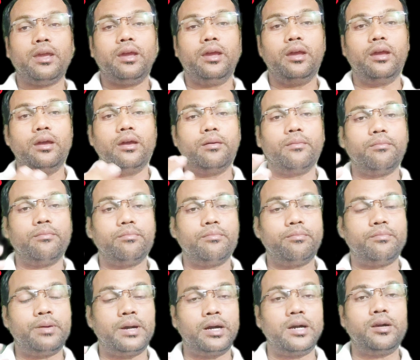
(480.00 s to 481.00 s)

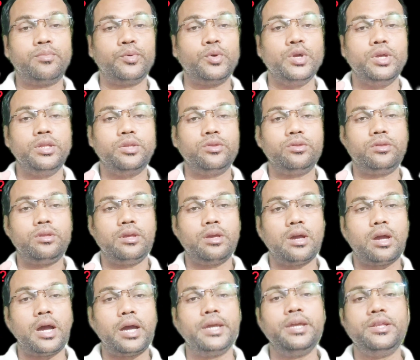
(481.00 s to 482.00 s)
verb with
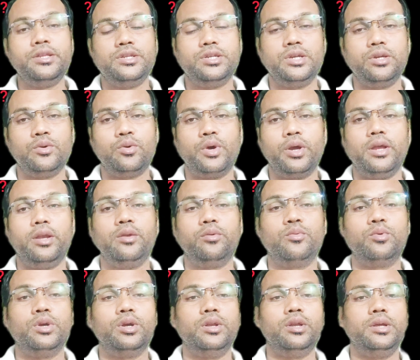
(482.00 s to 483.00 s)
ing
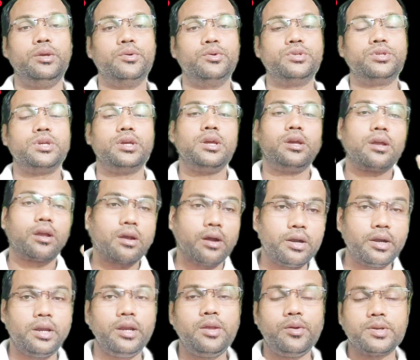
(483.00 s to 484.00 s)
when we will use
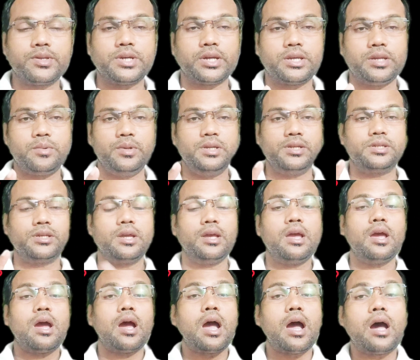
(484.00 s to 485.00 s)
continuous activities.
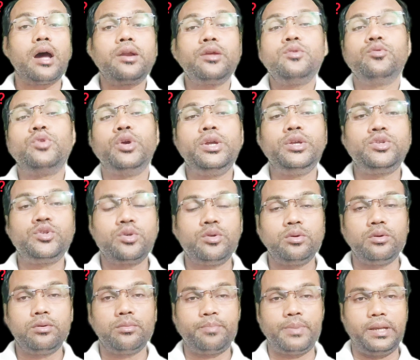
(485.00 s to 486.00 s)
Are you going
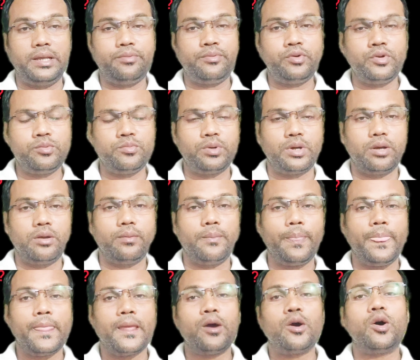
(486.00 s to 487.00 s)
to play football,
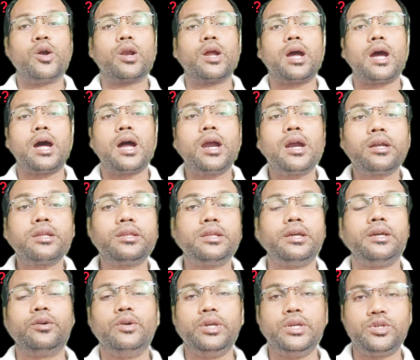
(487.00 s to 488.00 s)
or are
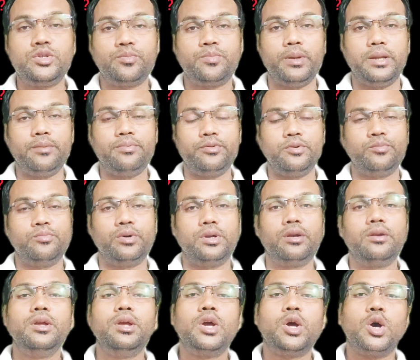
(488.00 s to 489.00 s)
they going to play
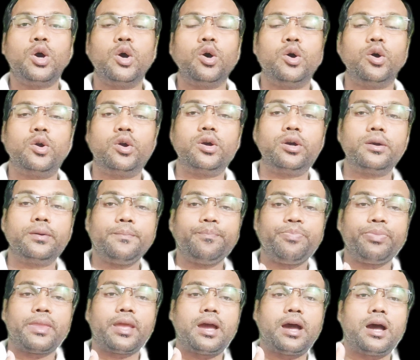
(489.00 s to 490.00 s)
football, or
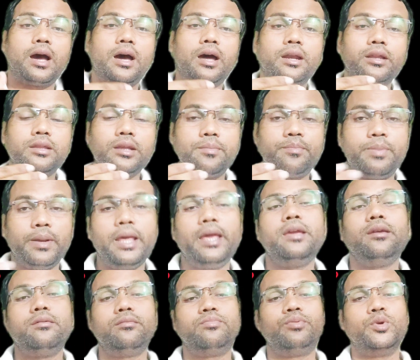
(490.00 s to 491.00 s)
are they
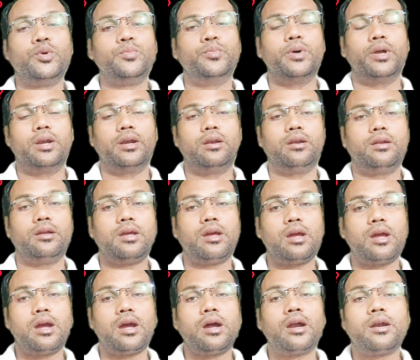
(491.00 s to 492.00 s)
playing football,
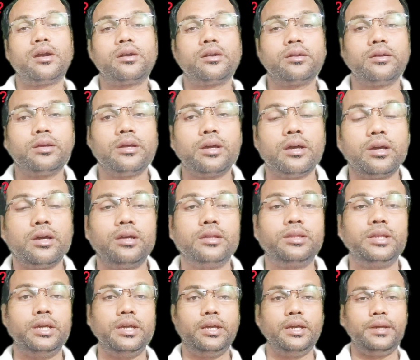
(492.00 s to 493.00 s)
are
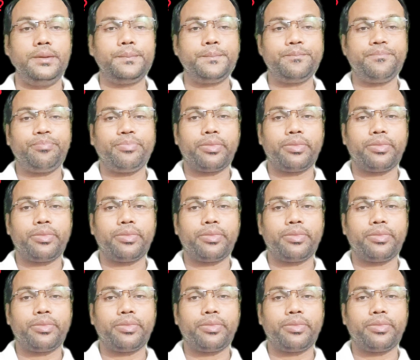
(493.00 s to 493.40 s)
they